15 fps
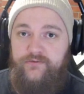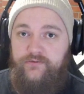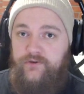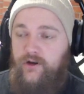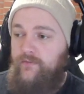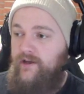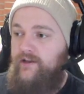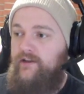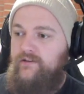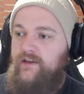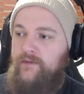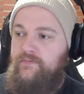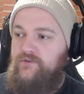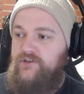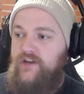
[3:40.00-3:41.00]
you know what I mean?
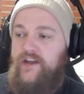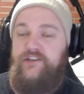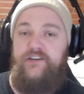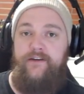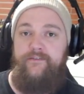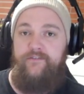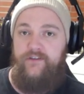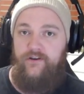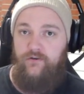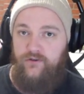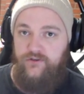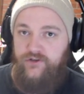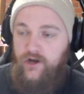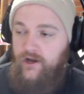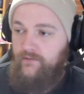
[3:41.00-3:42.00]
Keep changing everything all the
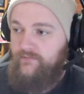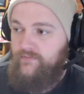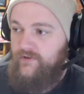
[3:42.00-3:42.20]
time,